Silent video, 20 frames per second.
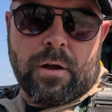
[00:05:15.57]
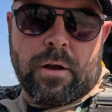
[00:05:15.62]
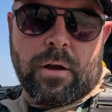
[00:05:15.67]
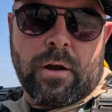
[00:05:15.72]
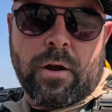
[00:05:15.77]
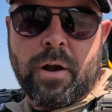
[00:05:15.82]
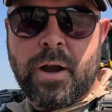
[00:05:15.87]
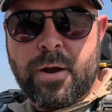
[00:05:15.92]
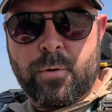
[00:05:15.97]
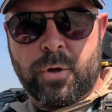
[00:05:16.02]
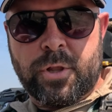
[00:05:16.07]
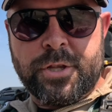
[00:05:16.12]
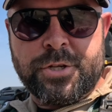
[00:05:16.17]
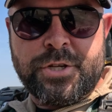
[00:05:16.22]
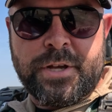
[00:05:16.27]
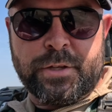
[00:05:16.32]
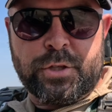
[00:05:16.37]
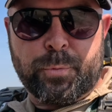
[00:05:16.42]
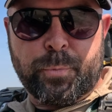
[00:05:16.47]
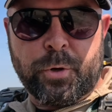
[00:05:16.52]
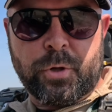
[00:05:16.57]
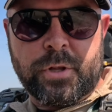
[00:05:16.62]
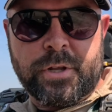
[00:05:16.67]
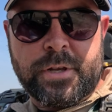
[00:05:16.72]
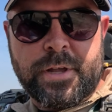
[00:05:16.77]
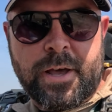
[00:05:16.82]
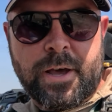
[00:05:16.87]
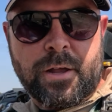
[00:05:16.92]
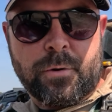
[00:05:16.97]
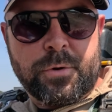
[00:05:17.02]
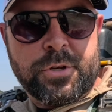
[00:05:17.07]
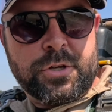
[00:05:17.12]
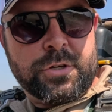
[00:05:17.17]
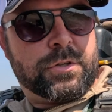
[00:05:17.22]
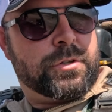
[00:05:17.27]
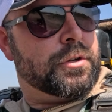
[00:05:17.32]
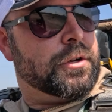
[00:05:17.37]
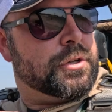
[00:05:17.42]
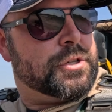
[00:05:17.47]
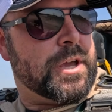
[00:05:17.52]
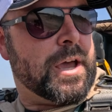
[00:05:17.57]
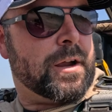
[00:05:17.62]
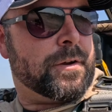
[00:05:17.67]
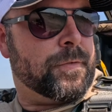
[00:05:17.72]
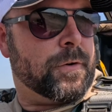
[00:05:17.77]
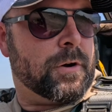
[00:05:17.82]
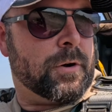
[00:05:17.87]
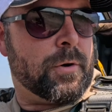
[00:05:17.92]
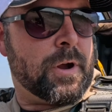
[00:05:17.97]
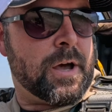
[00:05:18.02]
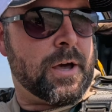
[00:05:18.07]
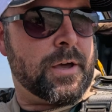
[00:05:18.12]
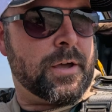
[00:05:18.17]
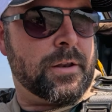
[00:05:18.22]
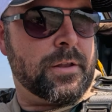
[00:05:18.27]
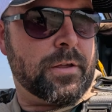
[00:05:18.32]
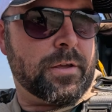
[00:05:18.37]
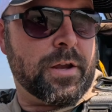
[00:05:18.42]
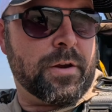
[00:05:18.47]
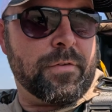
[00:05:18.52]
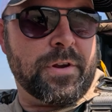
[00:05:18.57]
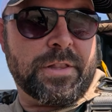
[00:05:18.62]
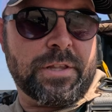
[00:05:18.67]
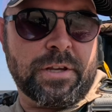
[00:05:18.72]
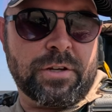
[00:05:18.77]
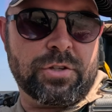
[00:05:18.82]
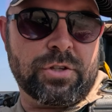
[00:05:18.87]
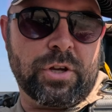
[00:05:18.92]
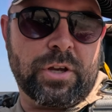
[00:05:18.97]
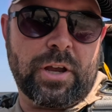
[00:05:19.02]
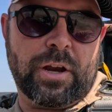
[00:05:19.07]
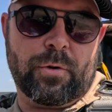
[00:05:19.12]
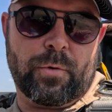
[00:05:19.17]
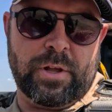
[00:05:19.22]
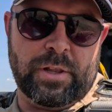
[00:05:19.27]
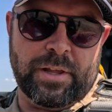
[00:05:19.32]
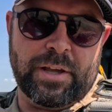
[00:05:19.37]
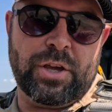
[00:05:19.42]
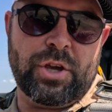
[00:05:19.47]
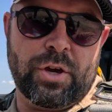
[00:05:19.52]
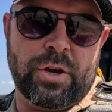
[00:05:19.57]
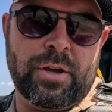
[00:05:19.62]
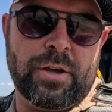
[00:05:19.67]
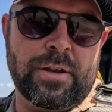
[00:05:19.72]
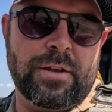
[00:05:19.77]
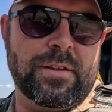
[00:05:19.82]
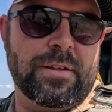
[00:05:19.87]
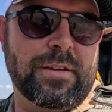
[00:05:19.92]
All right, well, the jet's spooling down. We just took Jack for a ride. Everything's looking really good.